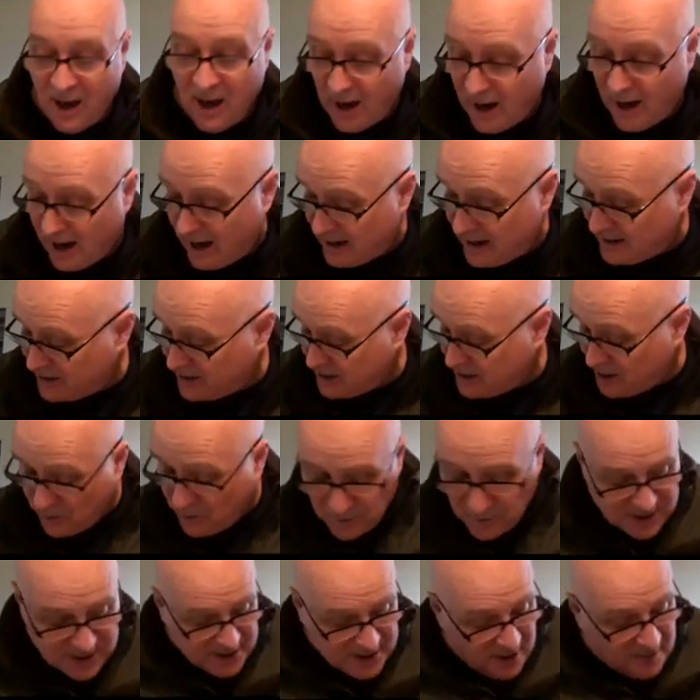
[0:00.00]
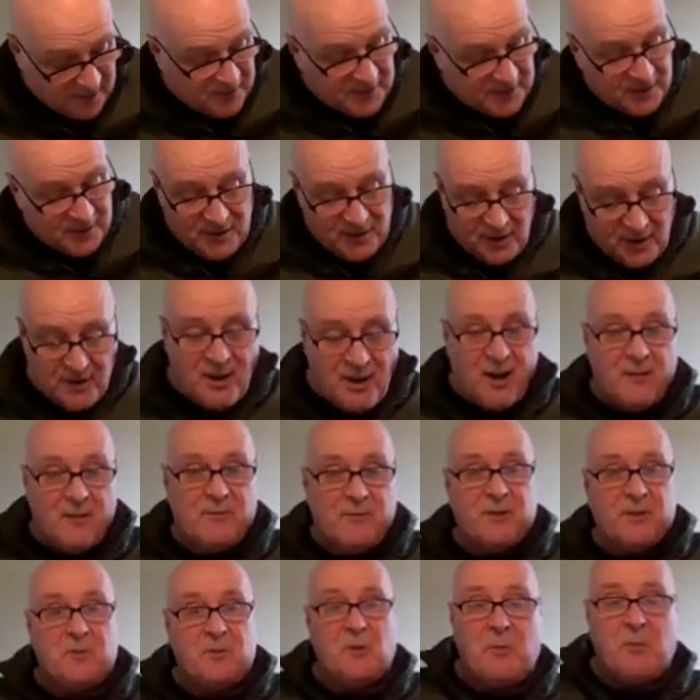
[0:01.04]
and so we suffered on
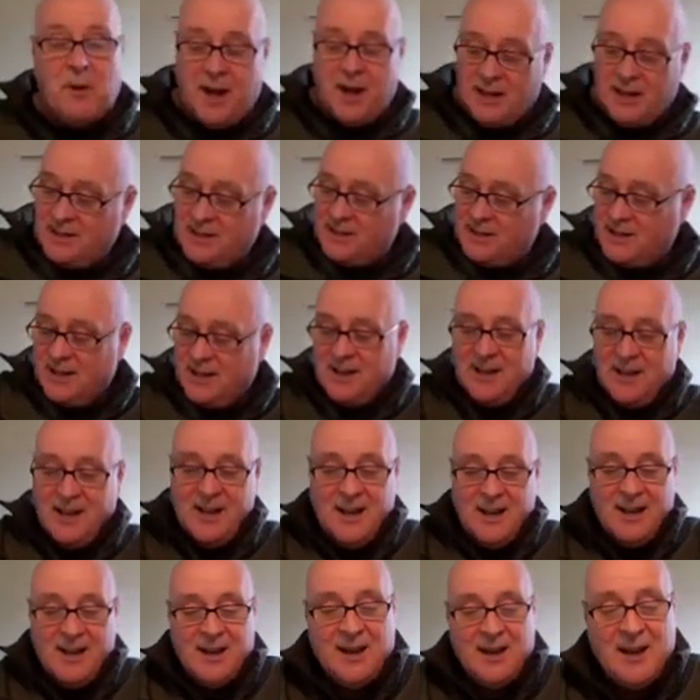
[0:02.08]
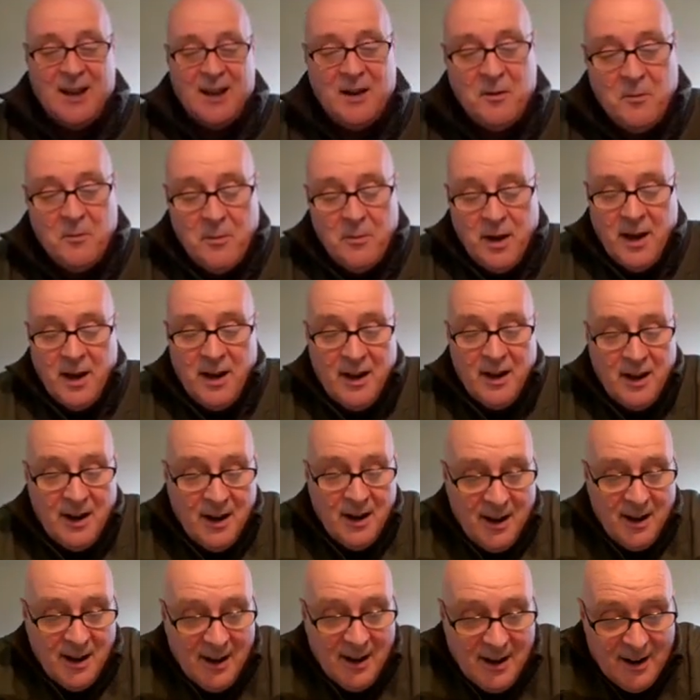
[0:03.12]
uncomfortable beds
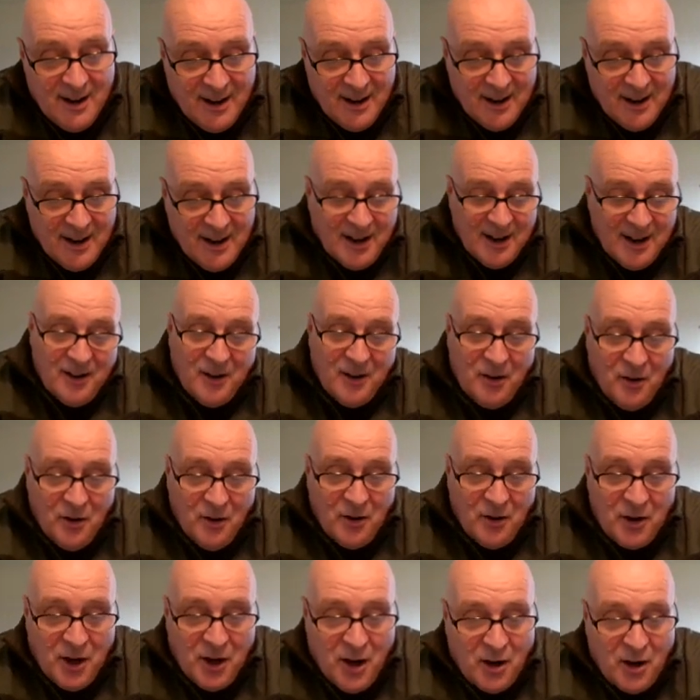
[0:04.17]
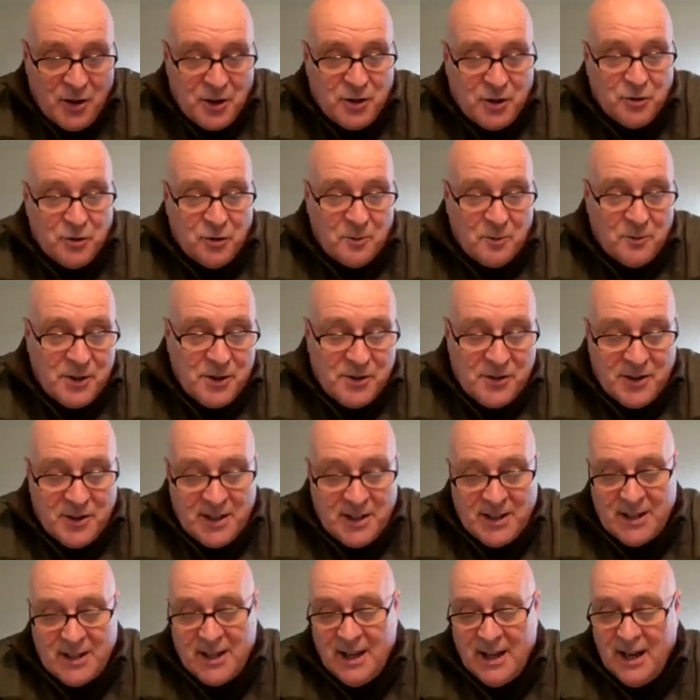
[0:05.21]
in large
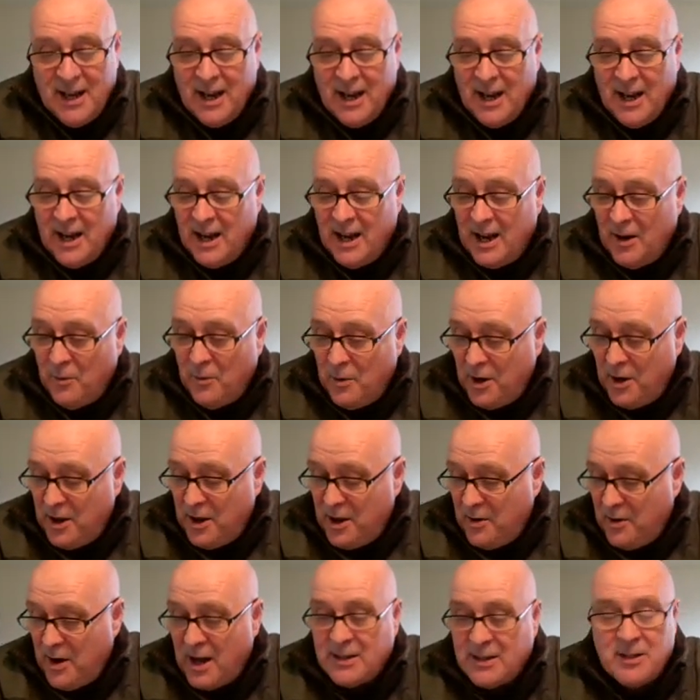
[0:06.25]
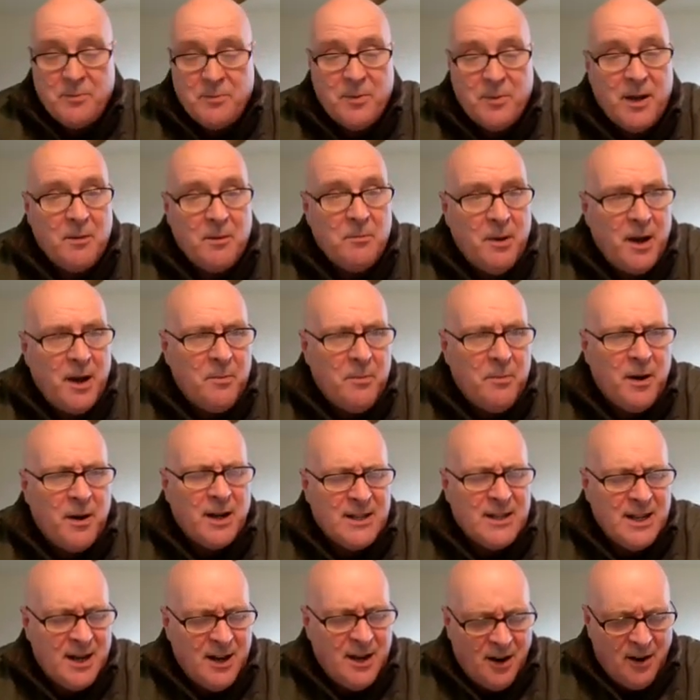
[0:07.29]
dormitories where you had to be in bed
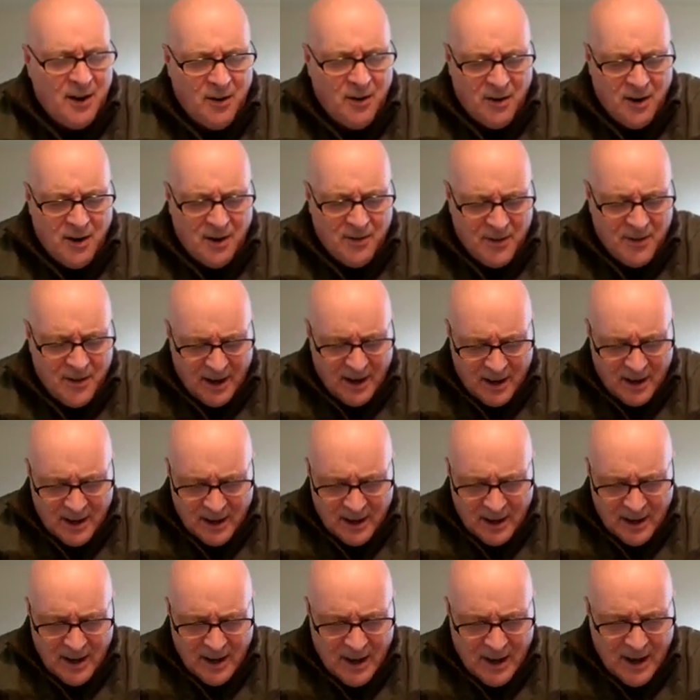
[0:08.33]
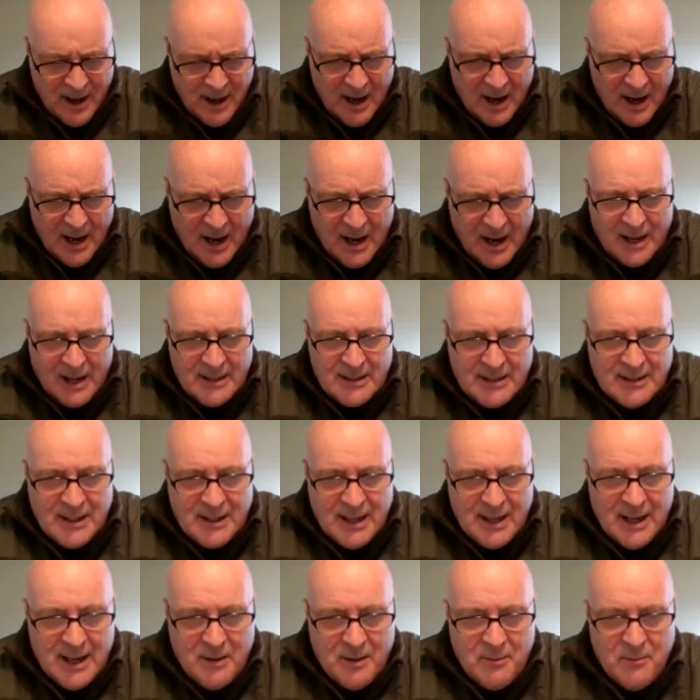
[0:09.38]
by 10 o'clock, I think, and
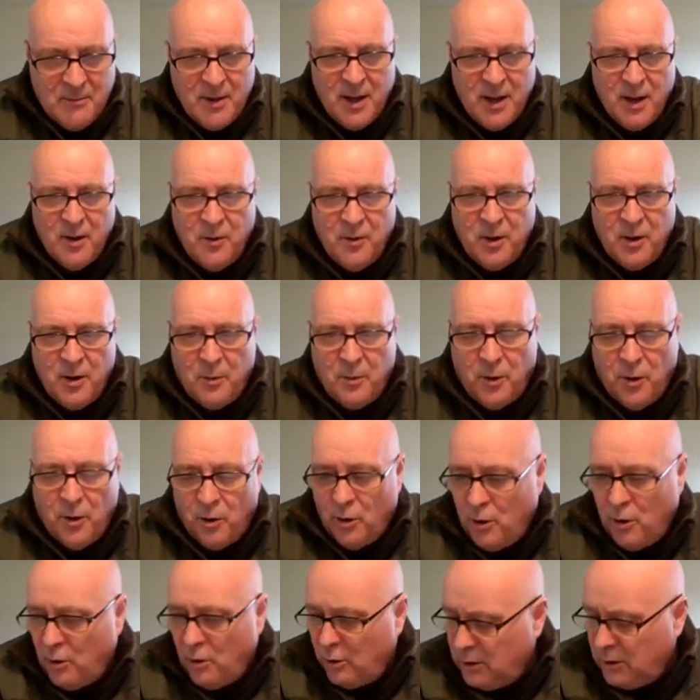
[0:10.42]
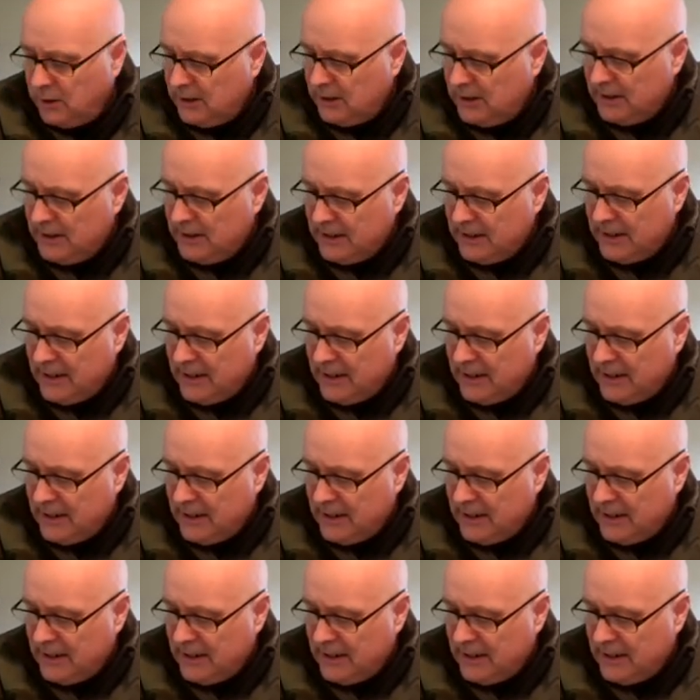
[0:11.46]
we were all